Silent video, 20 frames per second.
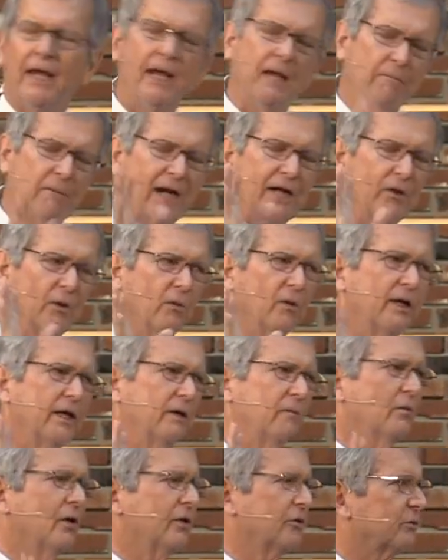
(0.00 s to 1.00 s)
And by the
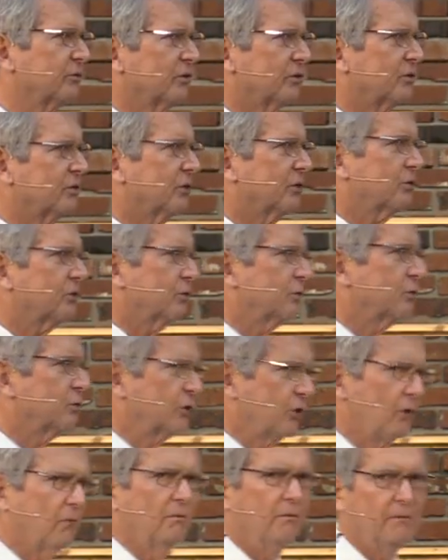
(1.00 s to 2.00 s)
way, brothers and sisters,
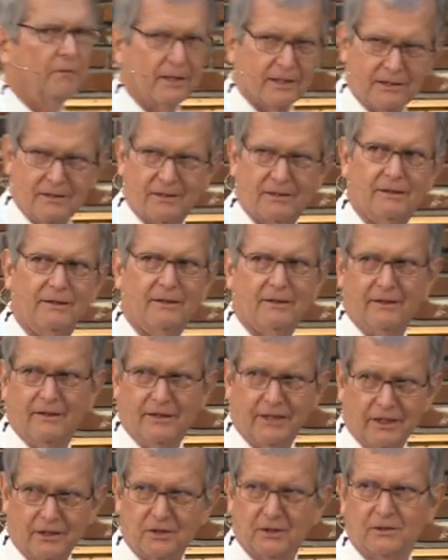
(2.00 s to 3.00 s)
don't miss
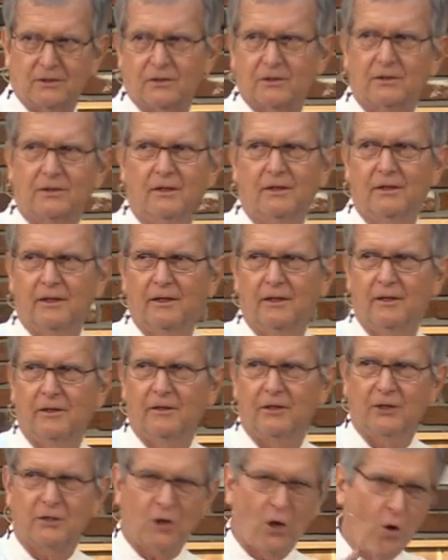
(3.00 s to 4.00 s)
this,
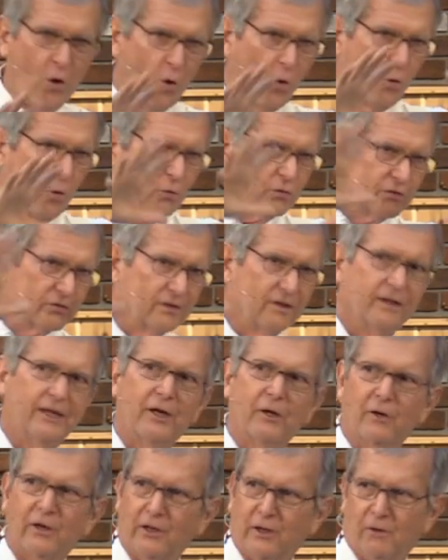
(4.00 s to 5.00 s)
this whole
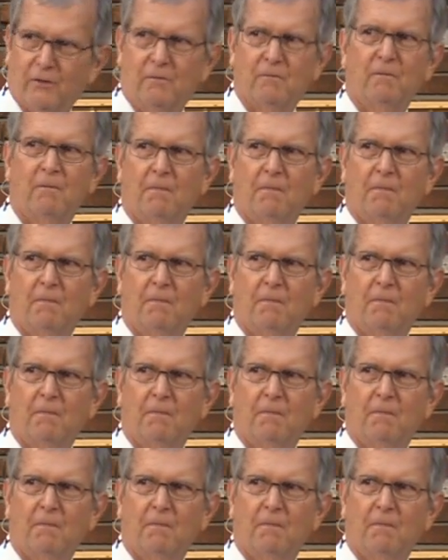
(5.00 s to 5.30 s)
scenario.